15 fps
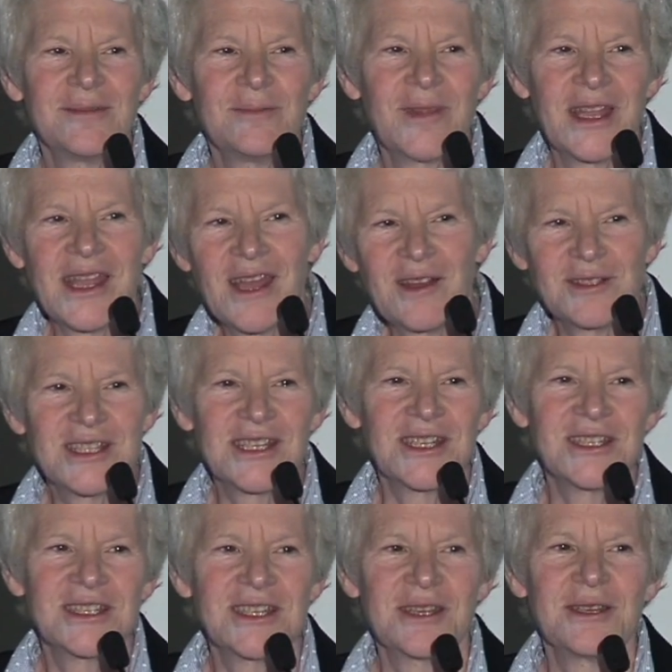my
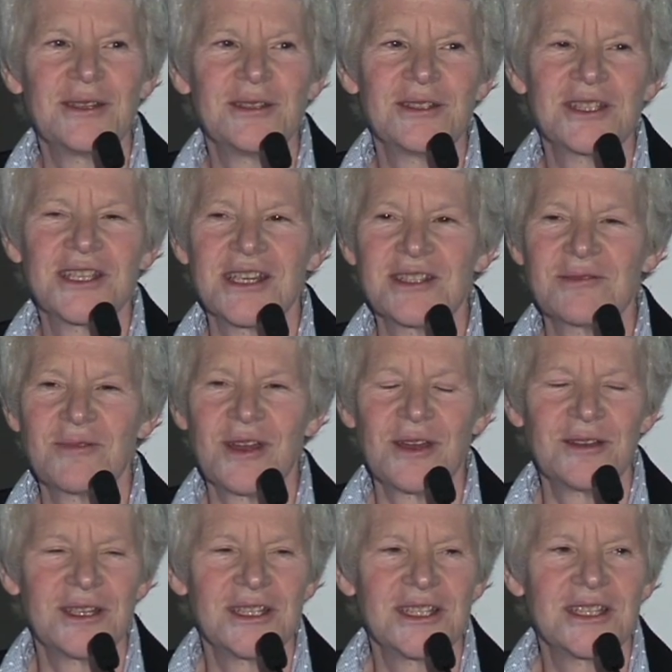counseling skills, as
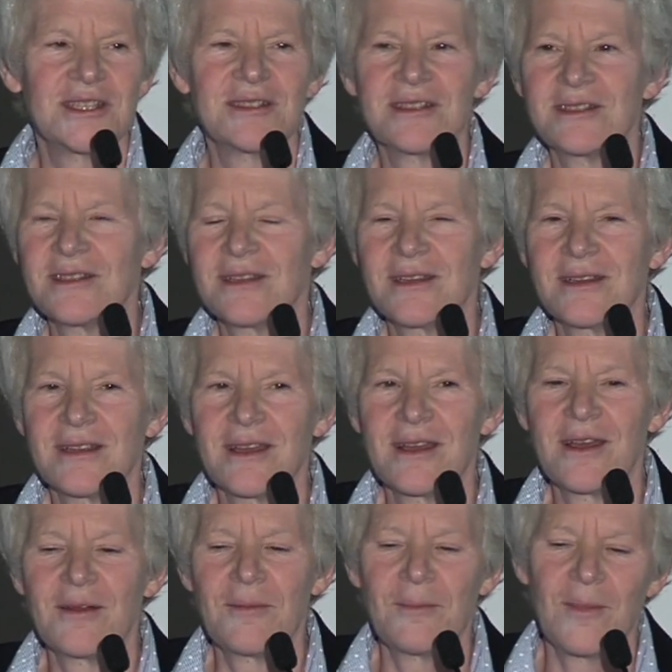well as
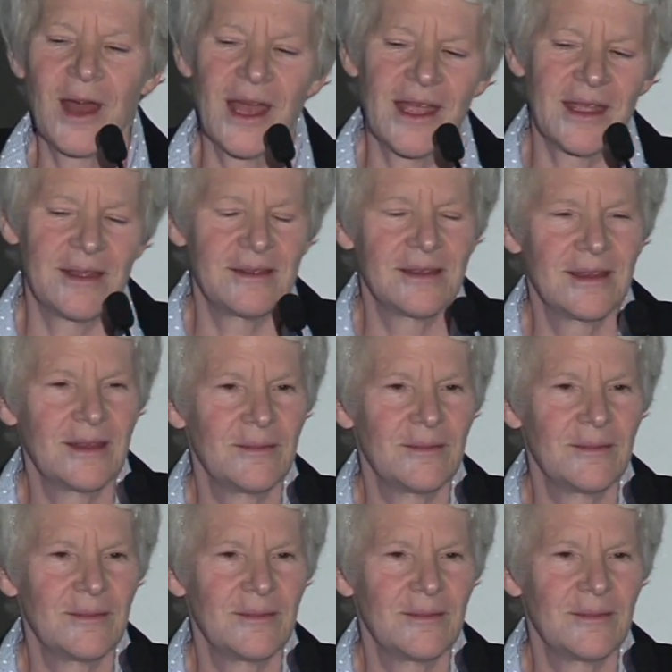my